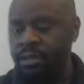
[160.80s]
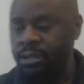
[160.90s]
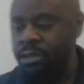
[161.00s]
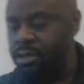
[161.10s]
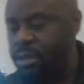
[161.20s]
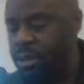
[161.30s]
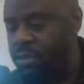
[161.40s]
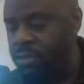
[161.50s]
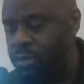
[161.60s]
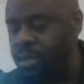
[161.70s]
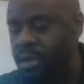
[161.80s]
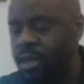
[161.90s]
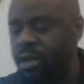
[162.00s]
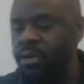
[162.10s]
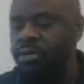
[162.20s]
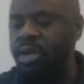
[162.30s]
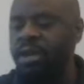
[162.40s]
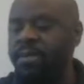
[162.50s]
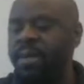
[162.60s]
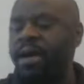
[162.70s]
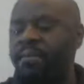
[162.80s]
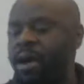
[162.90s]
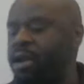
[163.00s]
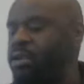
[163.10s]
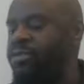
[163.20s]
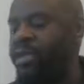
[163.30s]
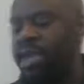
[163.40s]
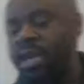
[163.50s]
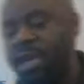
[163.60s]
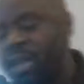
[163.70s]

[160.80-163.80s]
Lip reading: So, talking about Martin Luther King, the